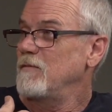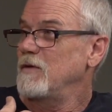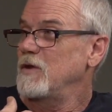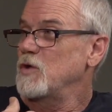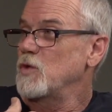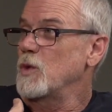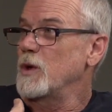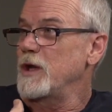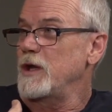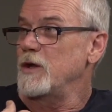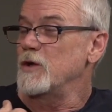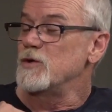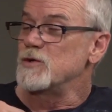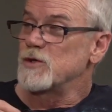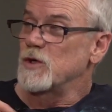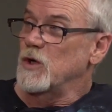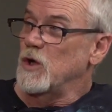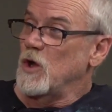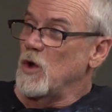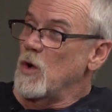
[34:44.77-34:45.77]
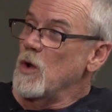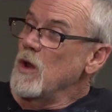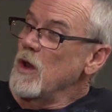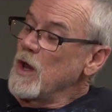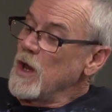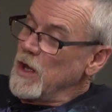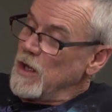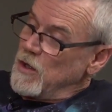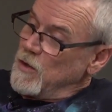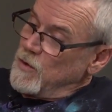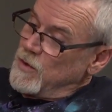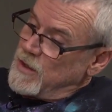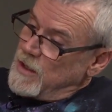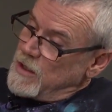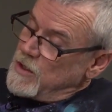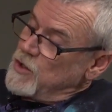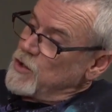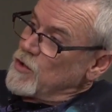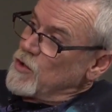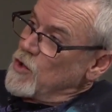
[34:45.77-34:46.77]
20 years ago. You
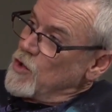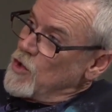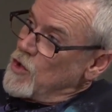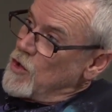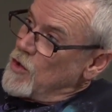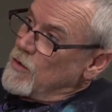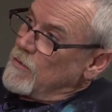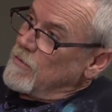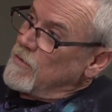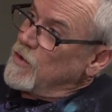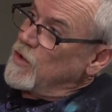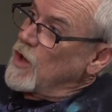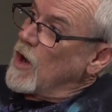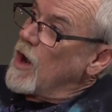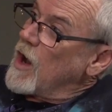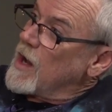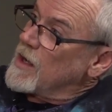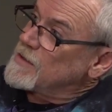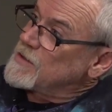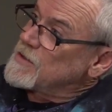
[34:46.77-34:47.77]
did your dots.